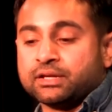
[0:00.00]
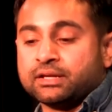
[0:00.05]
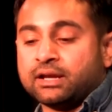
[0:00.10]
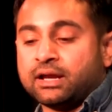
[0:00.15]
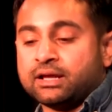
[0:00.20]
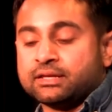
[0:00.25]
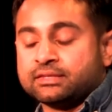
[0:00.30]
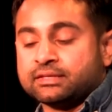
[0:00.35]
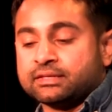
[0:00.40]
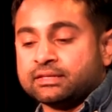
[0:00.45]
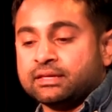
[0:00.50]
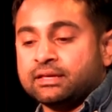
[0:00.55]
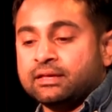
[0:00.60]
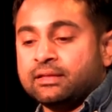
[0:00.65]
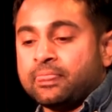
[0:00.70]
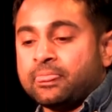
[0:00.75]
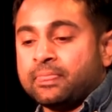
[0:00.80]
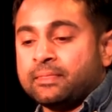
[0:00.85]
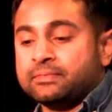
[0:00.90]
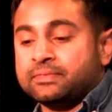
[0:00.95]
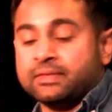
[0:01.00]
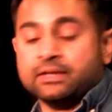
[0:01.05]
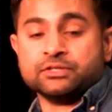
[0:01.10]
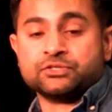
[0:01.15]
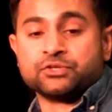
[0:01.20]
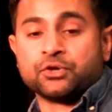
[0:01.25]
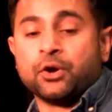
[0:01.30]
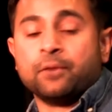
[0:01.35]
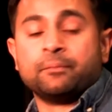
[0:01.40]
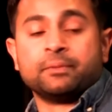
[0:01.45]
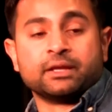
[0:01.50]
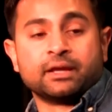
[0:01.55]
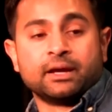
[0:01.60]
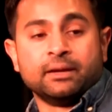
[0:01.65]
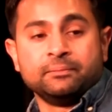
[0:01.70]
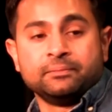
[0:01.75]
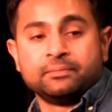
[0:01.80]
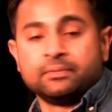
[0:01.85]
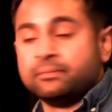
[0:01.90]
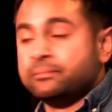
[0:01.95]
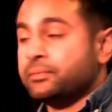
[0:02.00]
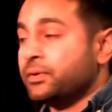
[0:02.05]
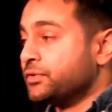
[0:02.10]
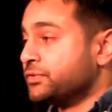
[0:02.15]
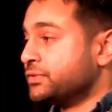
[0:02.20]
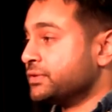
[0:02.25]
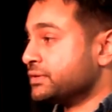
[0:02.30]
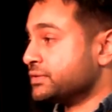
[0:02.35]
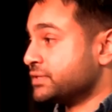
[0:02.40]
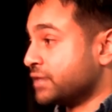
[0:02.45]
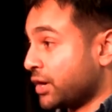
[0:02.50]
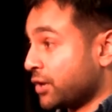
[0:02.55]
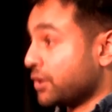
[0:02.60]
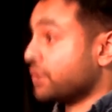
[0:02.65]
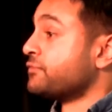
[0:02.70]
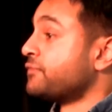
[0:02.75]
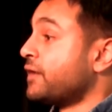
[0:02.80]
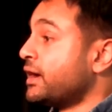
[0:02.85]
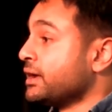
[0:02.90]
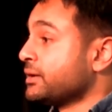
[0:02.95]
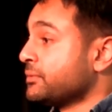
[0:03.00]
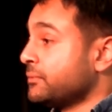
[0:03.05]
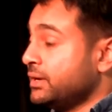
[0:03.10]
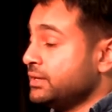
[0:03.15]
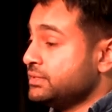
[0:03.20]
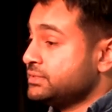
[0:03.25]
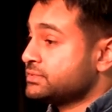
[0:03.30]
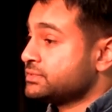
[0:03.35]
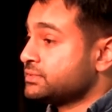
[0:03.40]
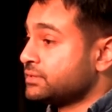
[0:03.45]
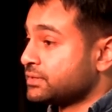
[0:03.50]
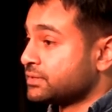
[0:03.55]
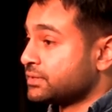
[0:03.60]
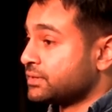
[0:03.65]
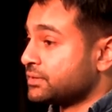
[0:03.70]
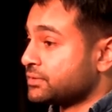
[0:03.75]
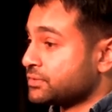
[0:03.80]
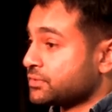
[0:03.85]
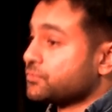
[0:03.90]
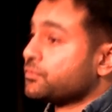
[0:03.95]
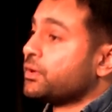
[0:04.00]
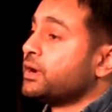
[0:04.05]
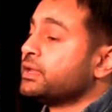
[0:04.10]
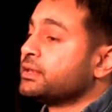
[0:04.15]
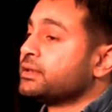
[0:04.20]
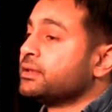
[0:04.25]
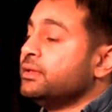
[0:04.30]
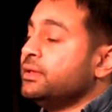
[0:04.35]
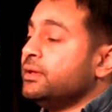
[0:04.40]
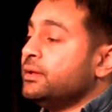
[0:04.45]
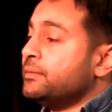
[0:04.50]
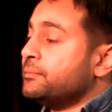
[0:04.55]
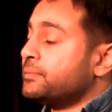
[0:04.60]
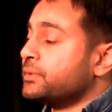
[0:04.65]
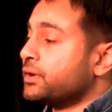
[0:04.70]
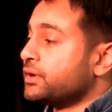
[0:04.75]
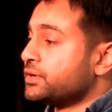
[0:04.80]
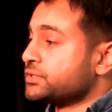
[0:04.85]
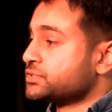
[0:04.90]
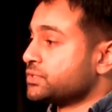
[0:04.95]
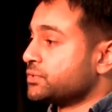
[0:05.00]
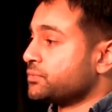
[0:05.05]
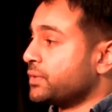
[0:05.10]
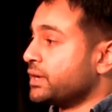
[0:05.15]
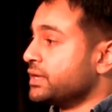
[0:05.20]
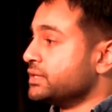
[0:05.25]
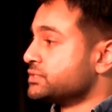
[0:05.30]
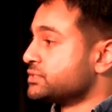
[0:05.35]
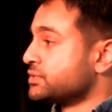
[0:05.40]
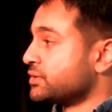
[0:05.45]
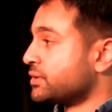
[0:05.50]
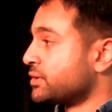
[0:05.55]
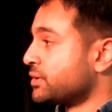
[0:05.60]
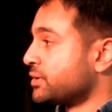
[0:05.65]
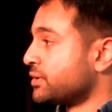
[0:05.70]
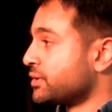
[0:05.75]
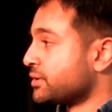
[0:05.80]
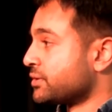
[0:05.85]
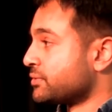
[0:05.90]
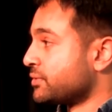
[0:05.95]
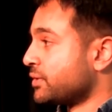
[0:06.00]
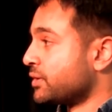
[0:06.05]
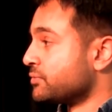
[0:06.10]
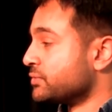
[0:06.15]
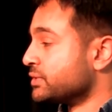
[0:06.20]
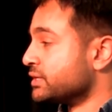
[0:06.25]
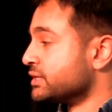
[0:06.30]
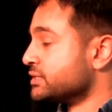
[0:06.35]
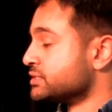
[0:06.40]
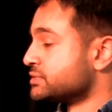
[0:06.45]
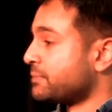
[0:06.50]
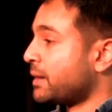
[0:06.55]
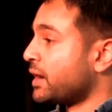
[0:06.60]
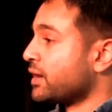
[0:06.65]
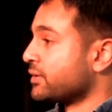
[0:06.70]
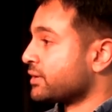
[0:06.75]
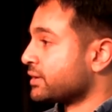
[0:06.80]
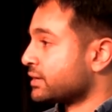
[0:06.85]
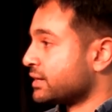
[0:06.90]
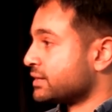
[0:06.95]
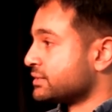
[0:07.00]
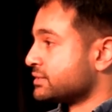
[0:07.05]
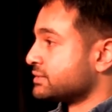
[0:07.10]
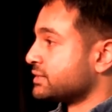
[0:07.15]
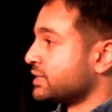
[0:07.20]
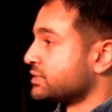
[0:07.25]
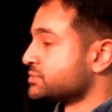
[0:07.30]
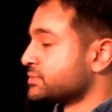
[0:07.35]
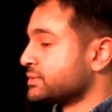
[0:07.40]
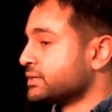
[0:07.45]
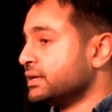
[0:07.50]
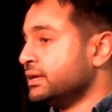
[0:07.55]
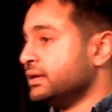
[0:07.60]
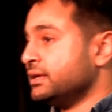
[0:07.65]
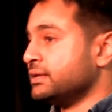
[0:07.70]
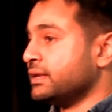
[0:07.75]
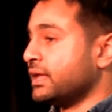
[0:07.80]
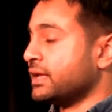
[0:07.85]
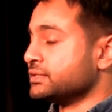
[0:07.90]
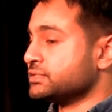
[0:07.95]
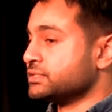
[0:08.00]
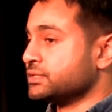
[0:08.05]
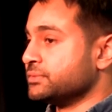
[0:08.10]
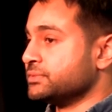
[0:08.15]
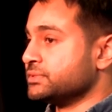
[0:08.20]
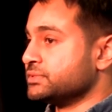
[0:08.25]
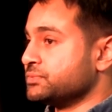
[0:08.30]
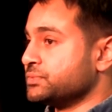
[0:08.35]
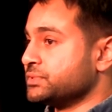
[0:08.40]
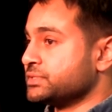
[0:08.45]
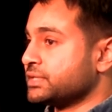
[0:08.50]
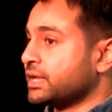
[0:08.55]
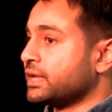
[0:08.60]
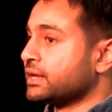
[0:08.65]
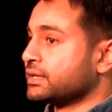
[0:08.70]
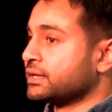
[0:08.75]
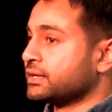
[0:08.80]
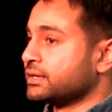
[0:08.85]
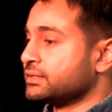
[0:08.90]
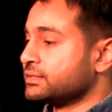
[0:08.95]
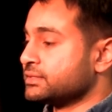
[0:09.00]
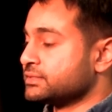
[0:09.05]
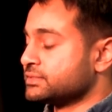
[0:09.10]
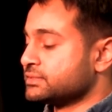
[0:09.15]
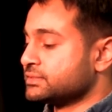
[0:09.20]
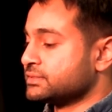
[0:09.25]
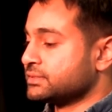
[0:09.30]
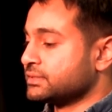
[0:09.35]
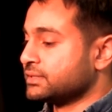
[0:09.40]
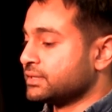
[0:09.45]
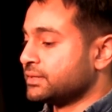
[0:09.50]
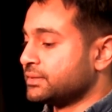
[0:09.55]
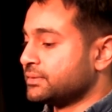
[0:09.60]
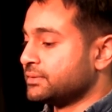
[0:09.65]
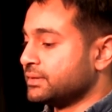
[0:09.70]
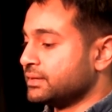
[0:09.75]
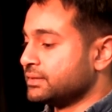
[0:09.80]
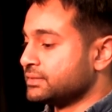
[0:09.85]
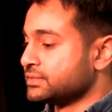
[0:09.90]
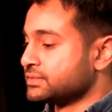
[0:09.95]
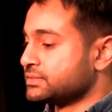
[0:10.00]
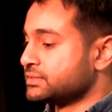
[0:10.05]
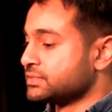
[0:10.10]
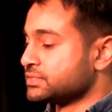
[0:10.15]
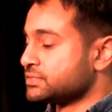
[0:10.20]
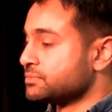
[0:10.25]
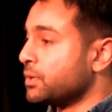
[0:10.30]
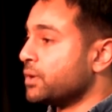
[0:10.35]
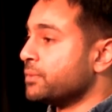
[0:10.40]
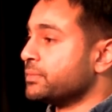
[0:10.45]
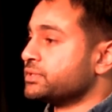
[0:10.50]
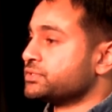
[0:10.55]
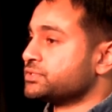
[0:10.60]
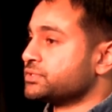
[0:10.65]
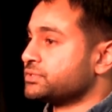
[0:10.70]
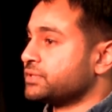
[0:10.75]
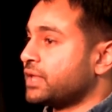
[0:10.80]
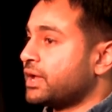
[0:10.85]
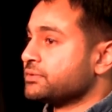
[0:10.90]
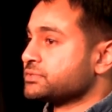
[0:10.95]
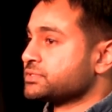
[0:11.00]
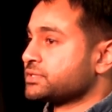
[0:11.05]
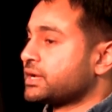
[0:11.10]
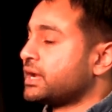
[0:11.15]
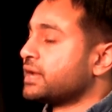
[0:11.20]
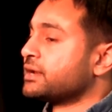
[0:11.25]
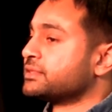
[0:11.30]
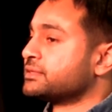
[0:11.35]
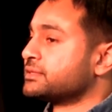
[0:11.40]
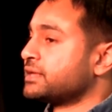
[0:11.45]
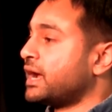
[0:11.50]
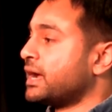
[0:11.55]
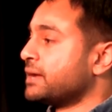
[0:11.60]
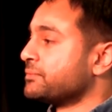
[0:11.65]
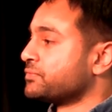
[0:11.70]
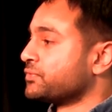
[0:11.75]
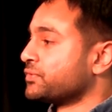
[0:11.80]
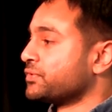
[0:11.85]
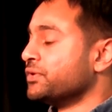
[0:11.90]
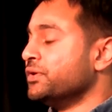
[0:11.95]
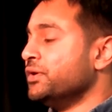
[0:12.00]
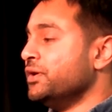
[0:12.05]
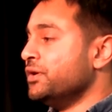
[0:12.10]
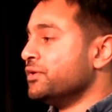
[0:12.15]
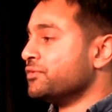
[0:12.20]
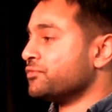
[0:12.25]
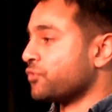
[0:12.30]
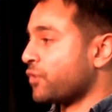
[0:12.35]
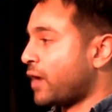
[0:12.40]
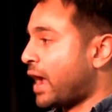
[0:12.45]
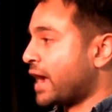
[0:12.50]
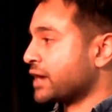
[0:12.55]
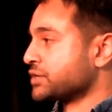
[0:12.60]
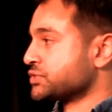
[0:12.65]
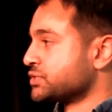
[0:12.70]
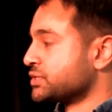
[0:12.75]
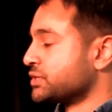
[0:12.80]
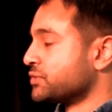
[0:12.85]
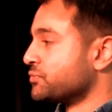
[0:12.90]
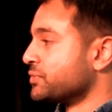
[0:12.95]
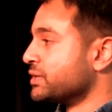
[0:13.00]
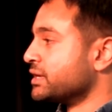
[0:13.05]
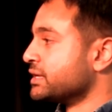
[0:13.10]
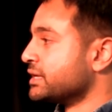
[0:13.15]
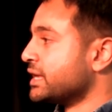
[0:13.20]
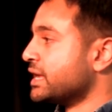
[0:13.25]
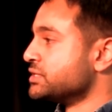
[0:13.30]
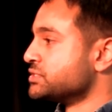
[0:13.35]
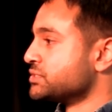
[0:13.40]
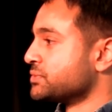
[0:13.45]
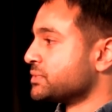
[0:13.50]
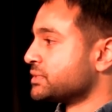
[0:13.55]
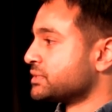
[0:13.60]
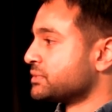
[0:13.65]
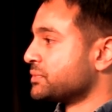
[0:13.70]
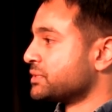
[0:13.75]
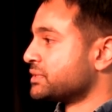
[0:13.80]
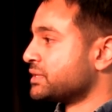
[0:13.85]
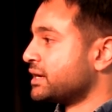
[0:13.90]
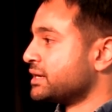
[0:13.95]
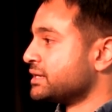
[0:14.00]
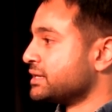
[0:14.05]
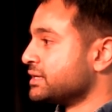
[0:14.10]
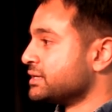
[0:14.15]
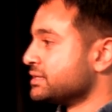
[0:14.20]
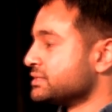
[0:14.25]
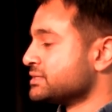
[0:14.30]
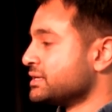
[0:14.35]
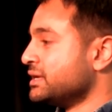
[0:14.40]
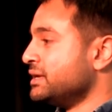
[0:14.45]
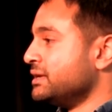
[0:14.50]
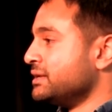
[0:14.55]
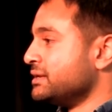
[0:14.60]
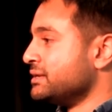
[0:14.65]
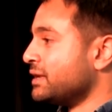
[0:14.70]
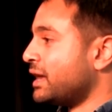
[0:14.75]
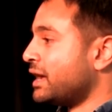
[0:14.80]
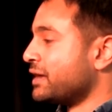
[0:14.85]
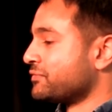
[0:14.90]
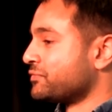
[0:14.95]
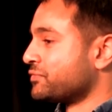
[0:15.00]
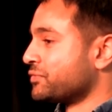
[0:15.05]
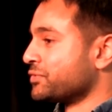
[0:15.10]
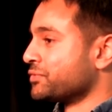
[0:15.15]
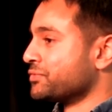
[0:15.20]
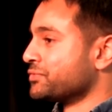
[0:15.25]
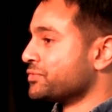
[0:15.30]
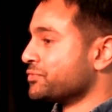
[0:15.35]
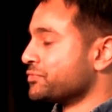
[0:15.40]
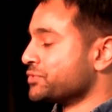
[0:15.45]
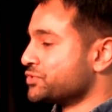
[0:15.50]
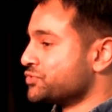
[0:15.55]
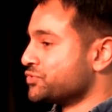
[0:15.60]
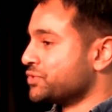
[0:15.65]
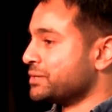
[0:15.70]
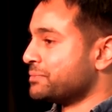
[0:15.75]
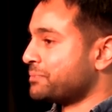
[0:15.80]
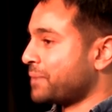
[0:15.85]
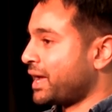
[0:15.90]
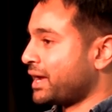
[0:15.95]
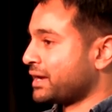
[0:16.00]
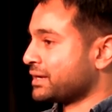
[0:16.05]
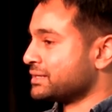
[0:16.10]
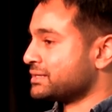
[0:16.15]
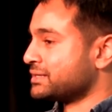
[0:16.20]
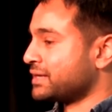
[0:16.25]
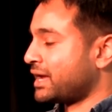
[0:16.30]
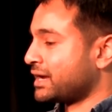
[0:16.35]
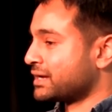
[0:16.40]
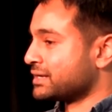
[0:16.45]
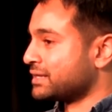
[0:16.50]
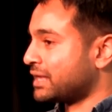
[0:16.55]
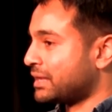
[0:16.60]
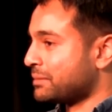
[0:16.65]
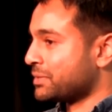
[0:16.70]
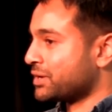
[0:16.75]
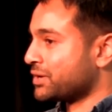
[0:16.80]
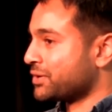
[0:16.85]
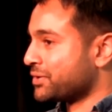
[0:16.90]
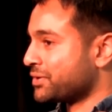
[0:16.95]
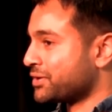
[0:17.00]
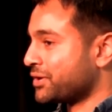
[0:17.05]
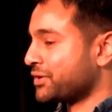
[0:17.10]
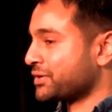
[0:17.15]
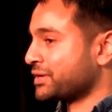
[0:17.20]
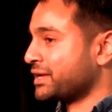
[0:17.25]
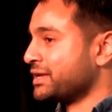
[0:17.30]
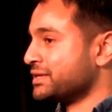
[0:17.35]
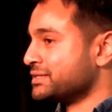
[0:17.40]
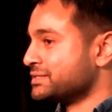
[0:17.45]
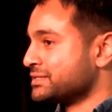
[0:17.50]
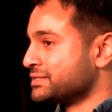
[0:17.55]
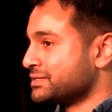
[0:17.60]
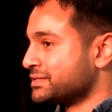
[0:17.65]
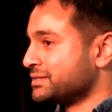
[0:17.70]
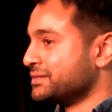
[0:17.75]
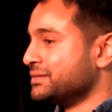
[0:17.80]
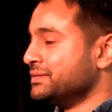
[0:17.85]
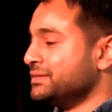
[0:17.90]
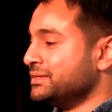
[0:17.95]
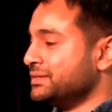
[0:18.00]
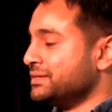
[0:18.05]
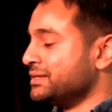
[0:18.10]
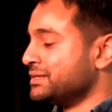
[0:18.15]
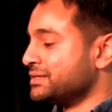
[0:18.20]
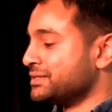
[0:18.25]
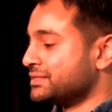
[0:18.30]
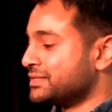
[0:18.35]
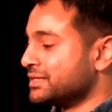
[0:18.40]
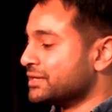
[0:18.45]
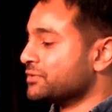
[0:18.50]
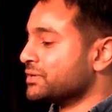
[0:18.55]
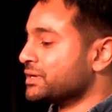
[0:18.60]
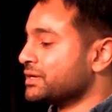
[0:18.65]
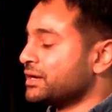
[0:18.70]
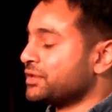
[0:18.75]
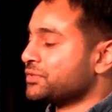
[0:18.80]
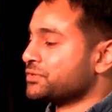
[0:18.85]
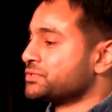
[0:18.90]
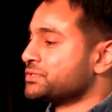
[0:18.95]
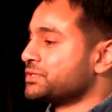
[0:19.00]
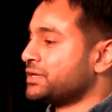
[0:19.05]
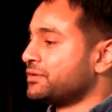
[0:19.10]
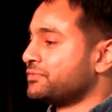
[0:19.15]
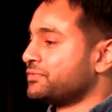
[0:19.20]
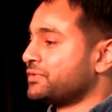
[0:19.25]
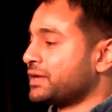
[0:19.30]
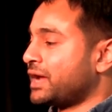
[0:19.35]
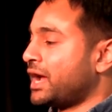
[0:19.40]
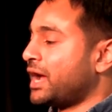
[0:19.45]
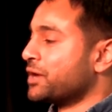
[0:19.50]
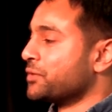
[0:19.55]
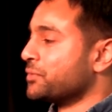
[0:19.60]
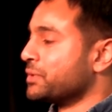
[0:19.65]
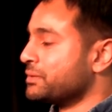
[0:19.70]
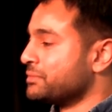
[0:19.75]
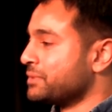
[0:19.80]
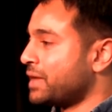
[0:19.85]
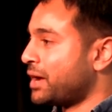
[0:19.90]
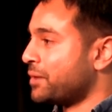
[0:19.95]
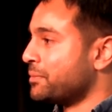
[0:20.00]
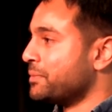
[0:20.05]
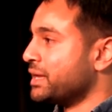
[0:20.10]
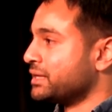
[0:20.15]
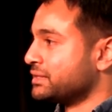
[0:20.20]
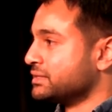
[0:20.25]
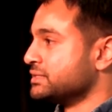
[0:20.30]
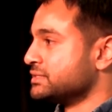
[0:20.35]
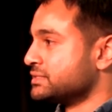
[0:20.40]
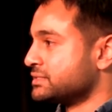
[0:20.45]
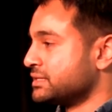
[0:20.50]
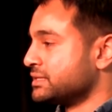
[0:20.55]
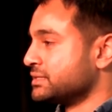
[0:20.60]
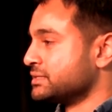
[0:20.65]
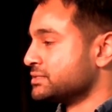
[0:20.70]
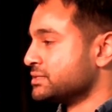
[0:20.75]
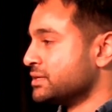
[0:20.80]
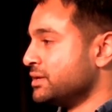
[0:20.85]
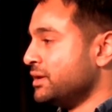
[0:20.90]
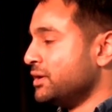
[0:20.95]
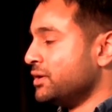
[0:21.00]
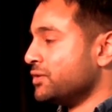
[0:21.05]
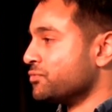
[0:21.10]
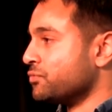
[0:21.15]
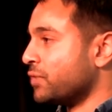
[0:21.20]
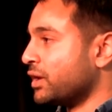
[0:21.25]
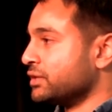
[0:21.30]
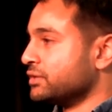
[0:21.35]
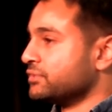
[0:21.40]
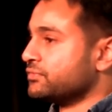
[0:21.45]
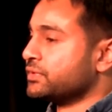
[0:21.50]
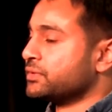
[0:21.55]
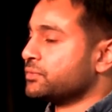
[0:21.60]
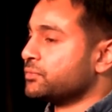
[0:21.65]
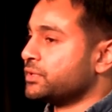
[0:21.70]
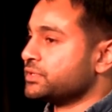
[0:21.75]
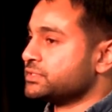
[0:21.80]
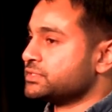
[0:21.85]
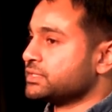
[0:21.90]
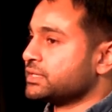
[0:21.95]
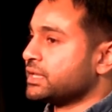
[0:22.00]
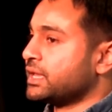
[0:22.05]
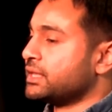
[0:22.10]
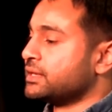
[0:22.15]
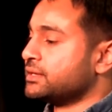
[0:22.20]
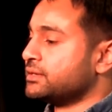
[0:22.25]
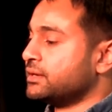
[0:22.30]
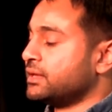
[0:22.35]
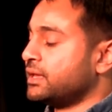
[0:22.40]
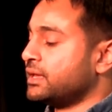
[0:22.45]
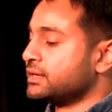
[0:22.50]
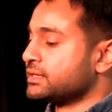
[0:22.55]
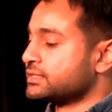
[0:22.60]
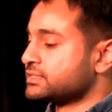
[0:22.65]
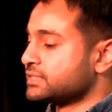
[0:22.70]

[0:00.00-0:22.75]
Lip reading: And I think things are opening up, both in terrifying ways on the right, but also in ways that are really inspiring. And I think that's what Nancy was getting at this, this moment. So that was the kind of time for action and re-engaging with ideas, not for the retreat back into academia, or in our case, into theory and other stuff. Like, how do we now make these things relevant once again and